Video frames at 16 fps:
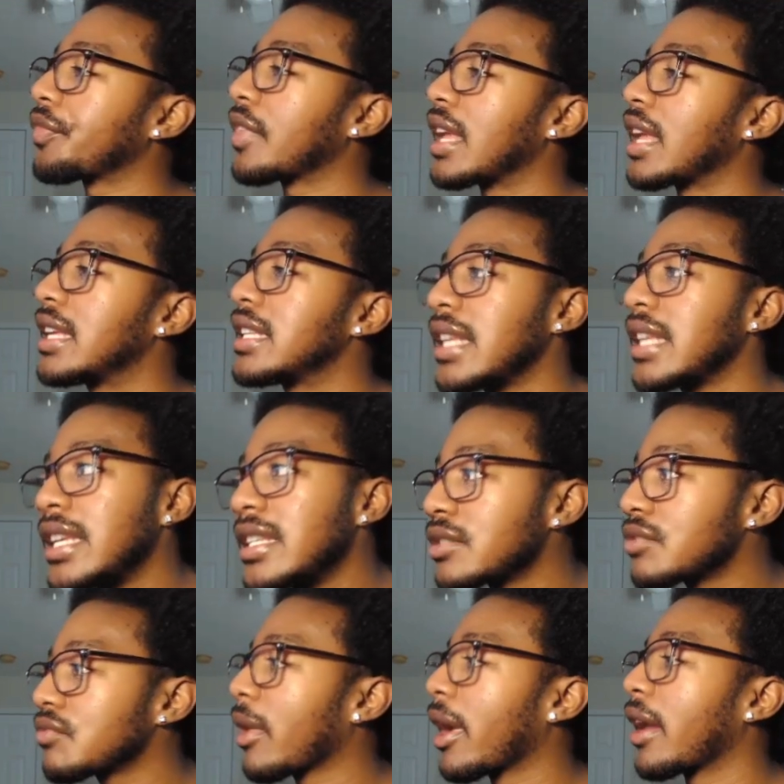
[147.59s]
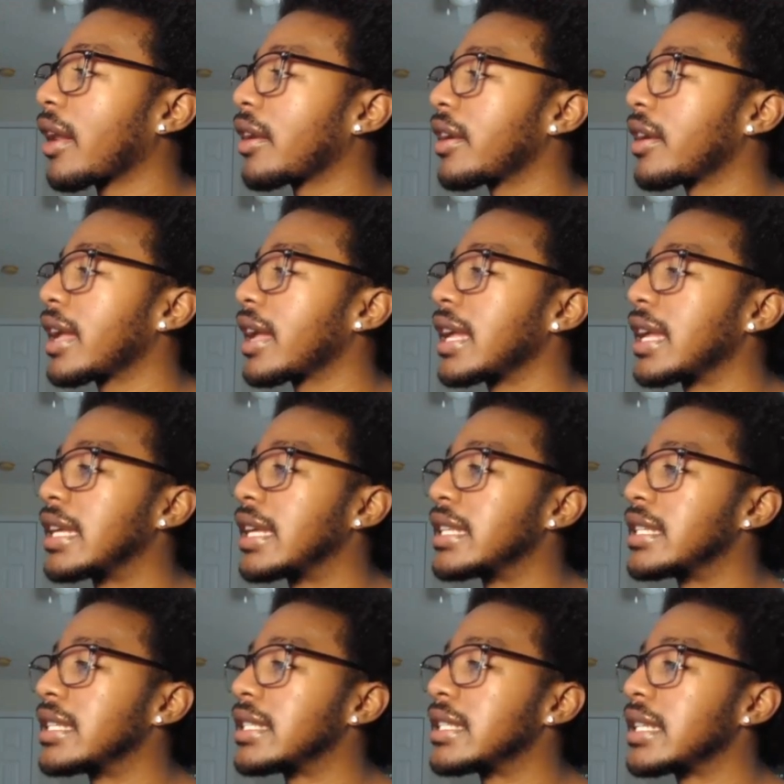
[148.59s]
He's a writer,
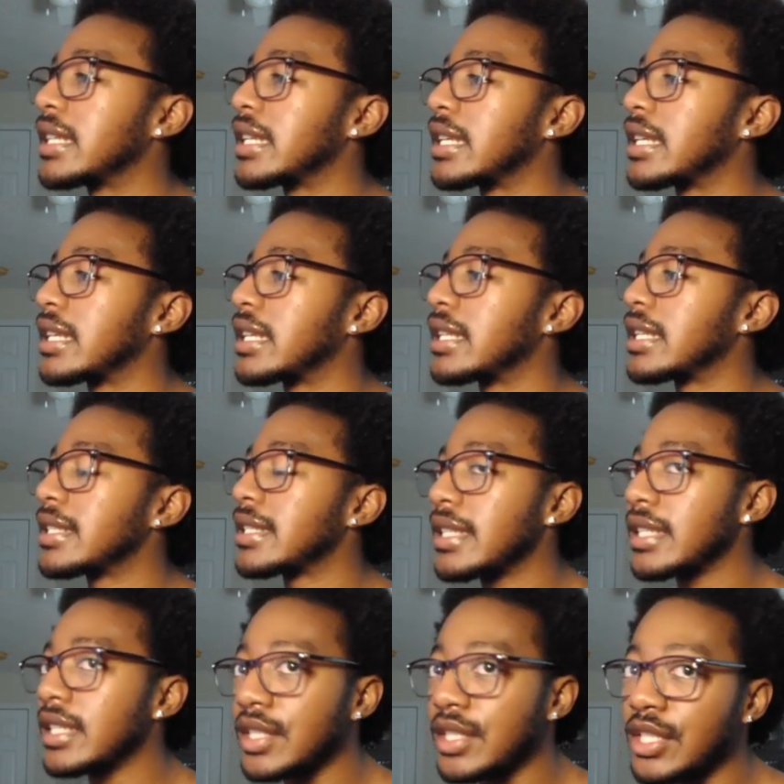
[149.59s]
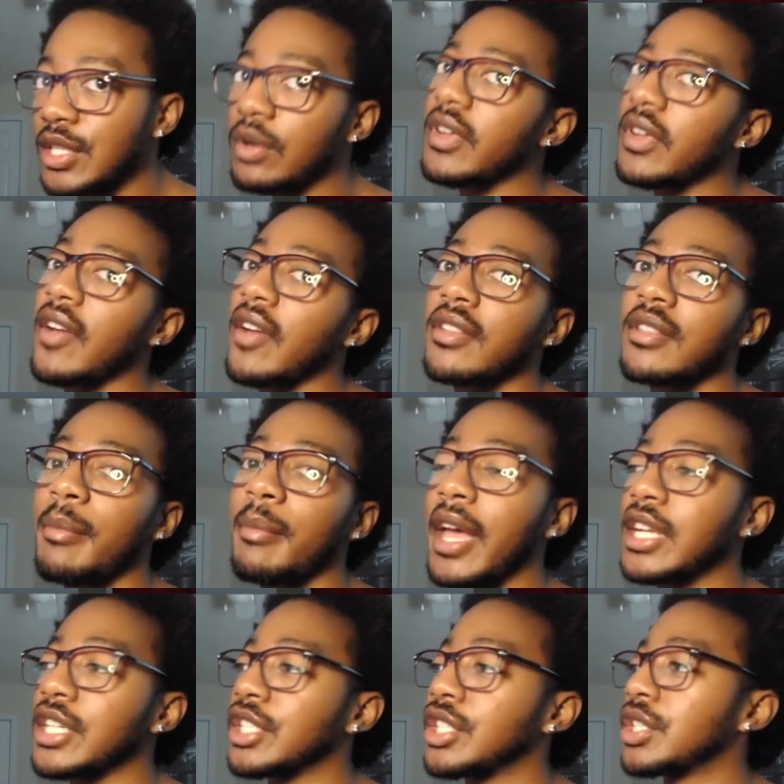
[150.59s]
and in season 2 of After The
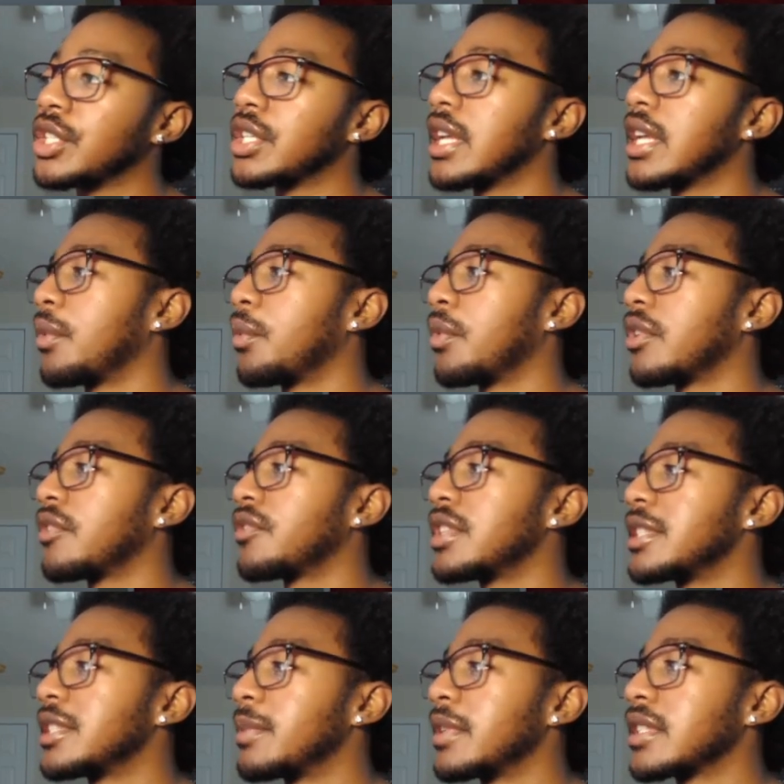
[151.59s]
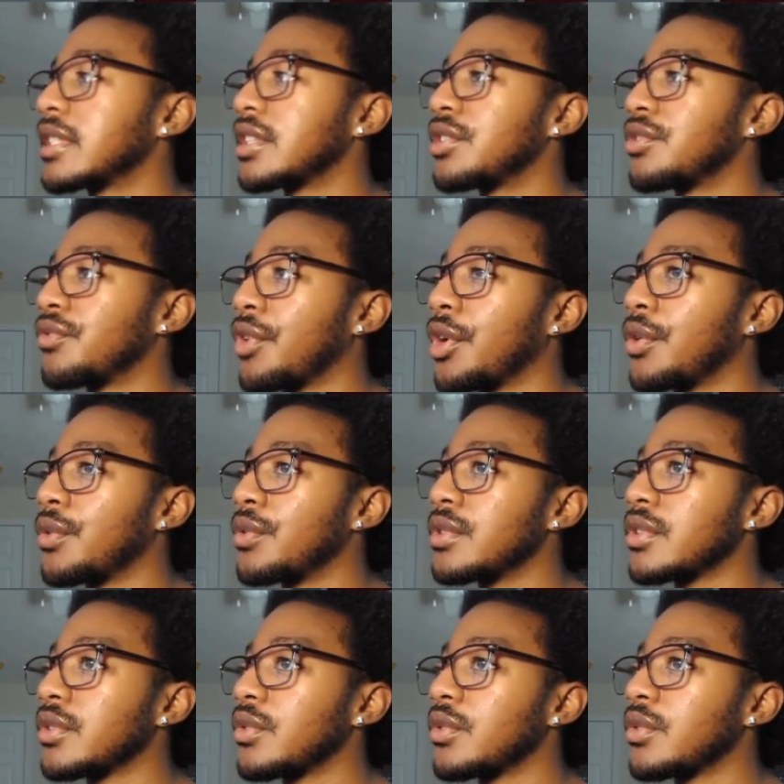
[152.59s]
Bachelor, one of his books he wrote